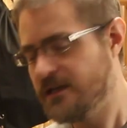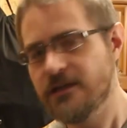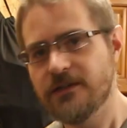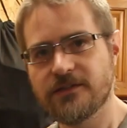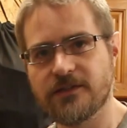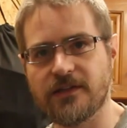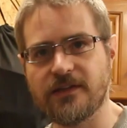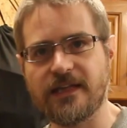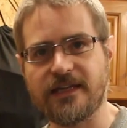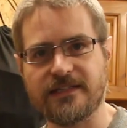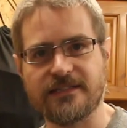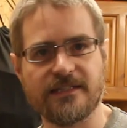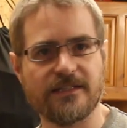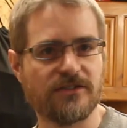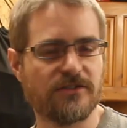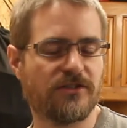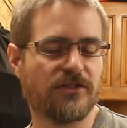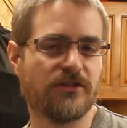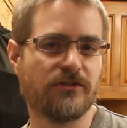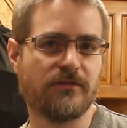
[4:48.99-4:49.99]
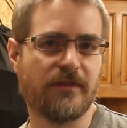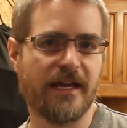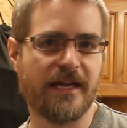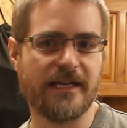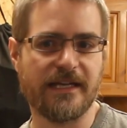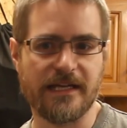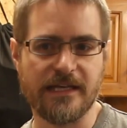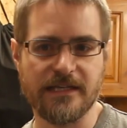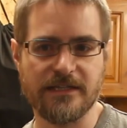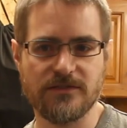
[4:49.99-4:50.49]
So the next thing to do then
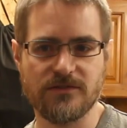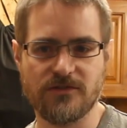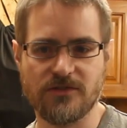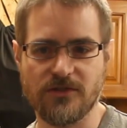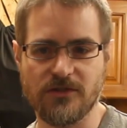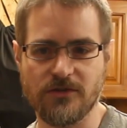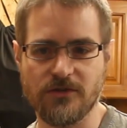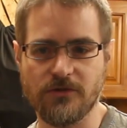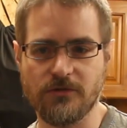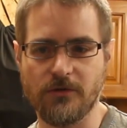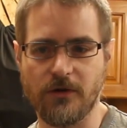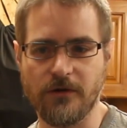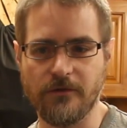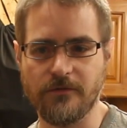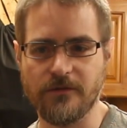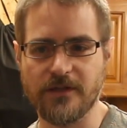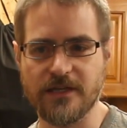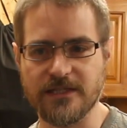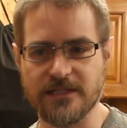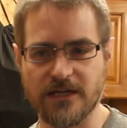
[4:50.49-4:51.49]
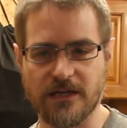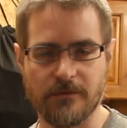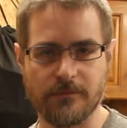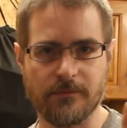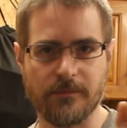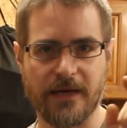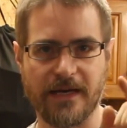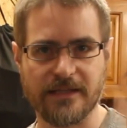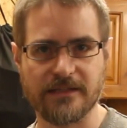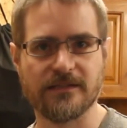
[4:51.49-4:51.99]
is to offer these up
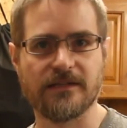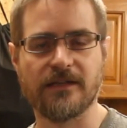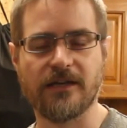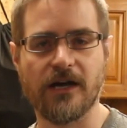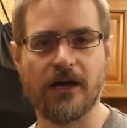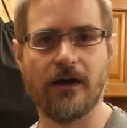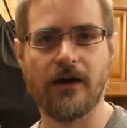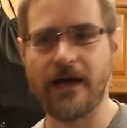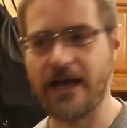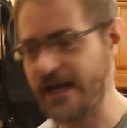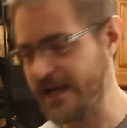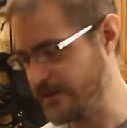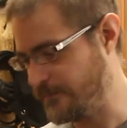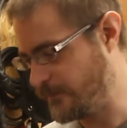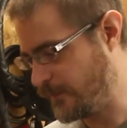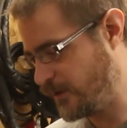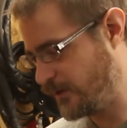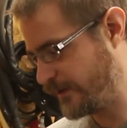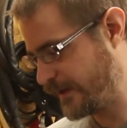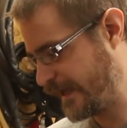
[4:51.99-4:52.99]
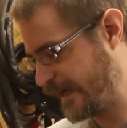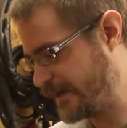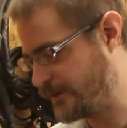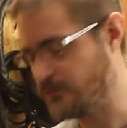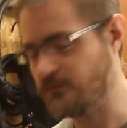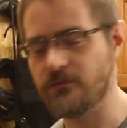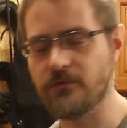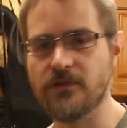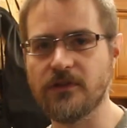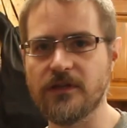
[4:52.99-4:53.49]
back to the car and mark
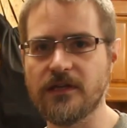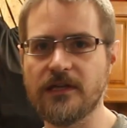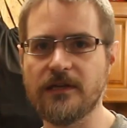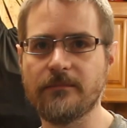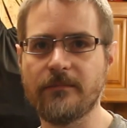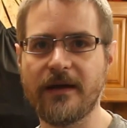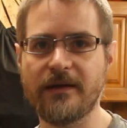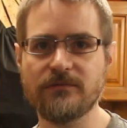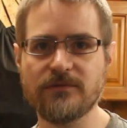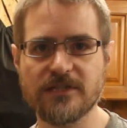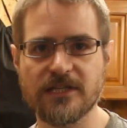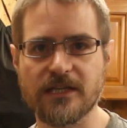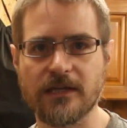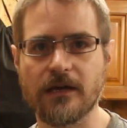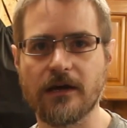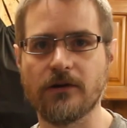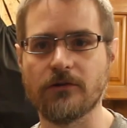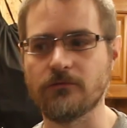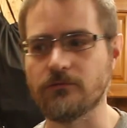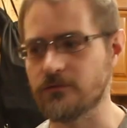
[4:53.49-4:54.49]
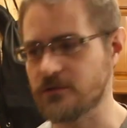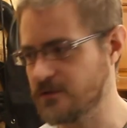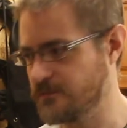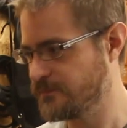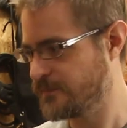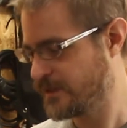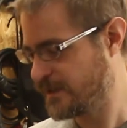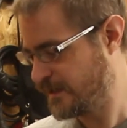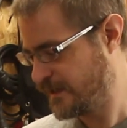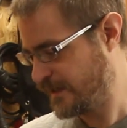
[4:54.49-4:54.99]
out the mounting holes.
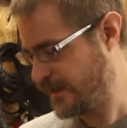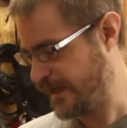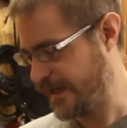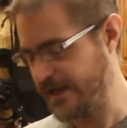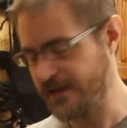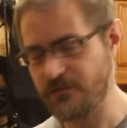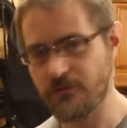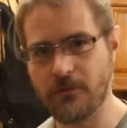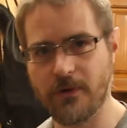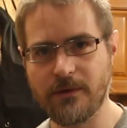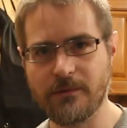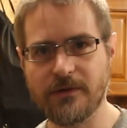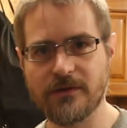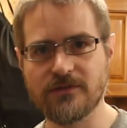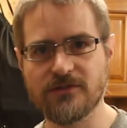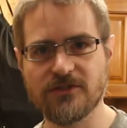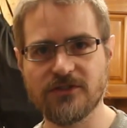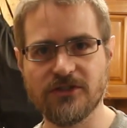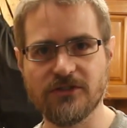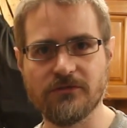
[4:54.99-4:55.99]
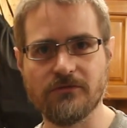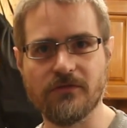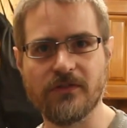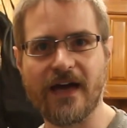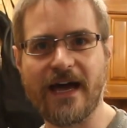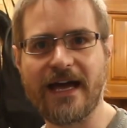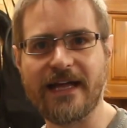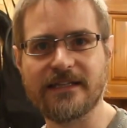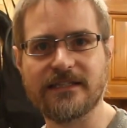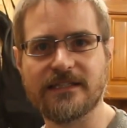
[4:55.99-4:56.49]
And the way I'm going to do
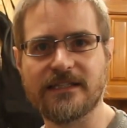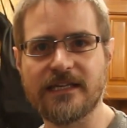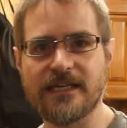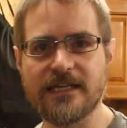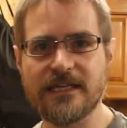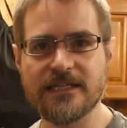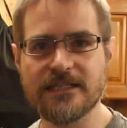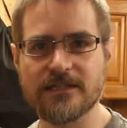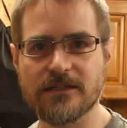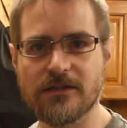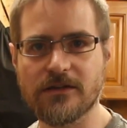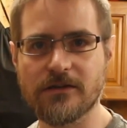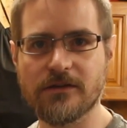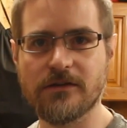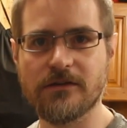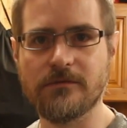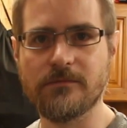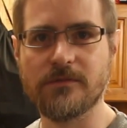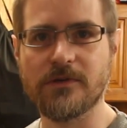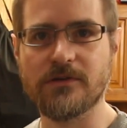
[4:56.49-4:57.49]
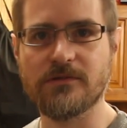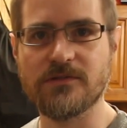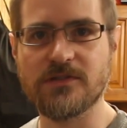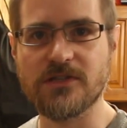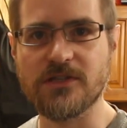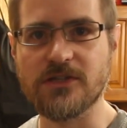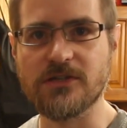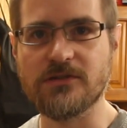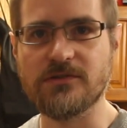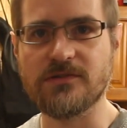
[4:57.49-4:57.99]
that is I'm going
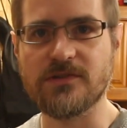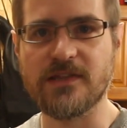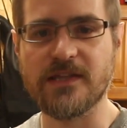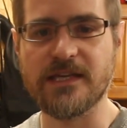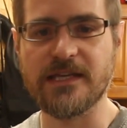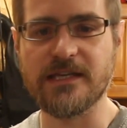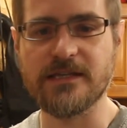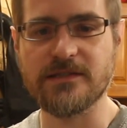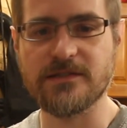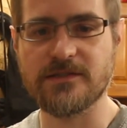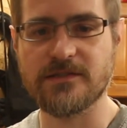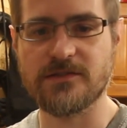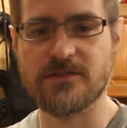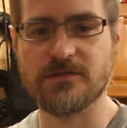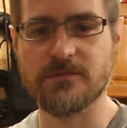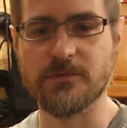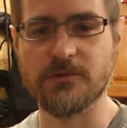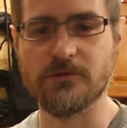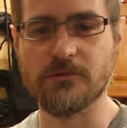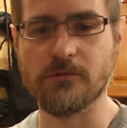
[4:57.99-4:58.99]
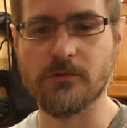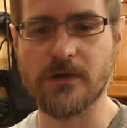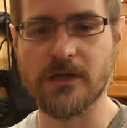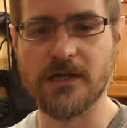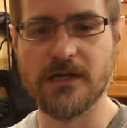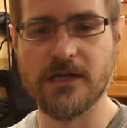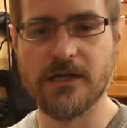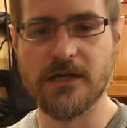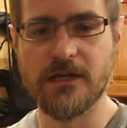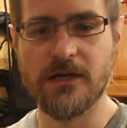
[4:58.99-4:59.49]
to use these small
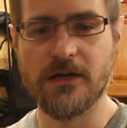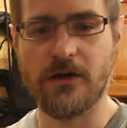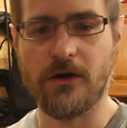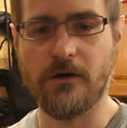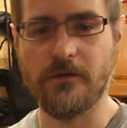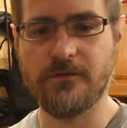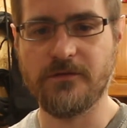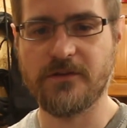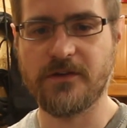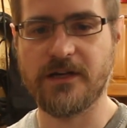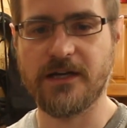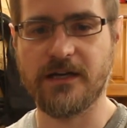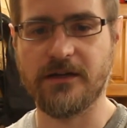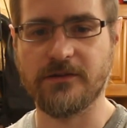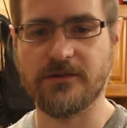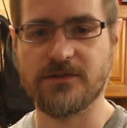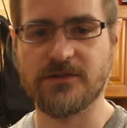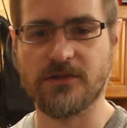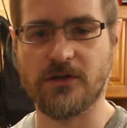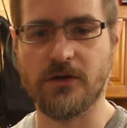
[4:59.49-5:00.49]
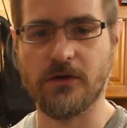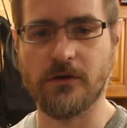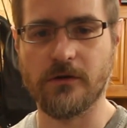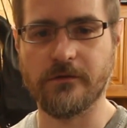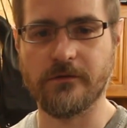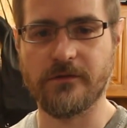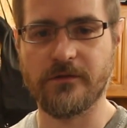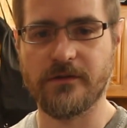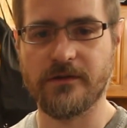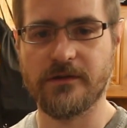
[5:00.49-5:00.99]
offcuts
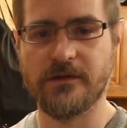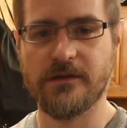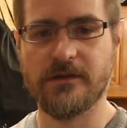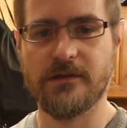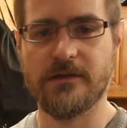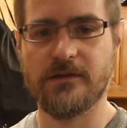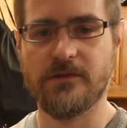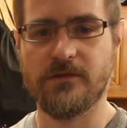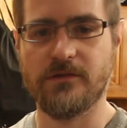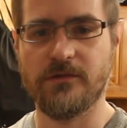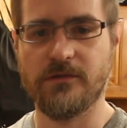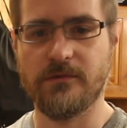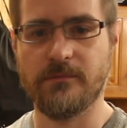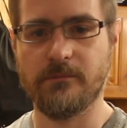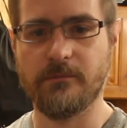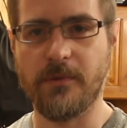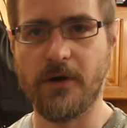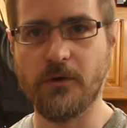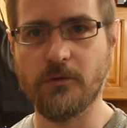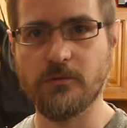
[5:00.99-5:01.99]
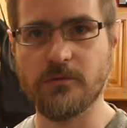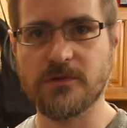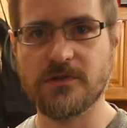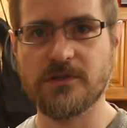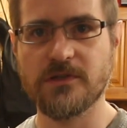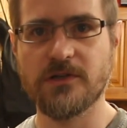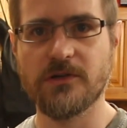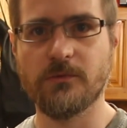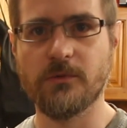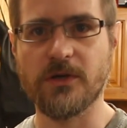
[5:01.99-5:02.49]
of bolt,
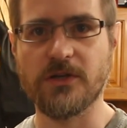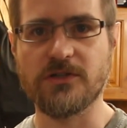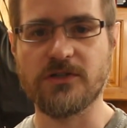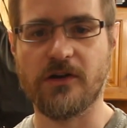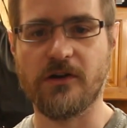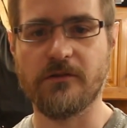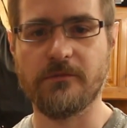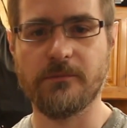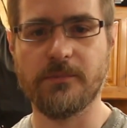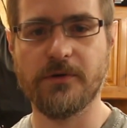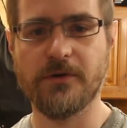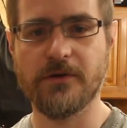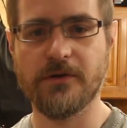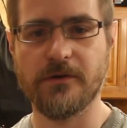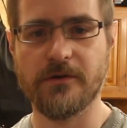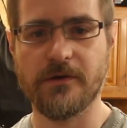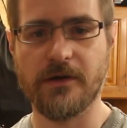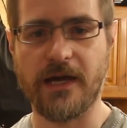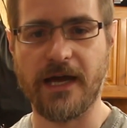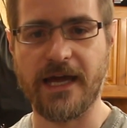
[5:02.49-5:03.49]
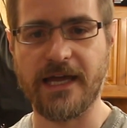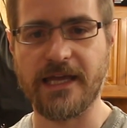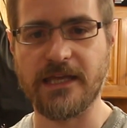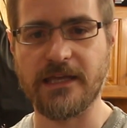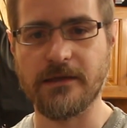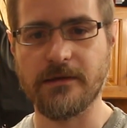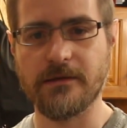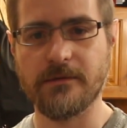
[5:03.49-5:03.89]
which I've put a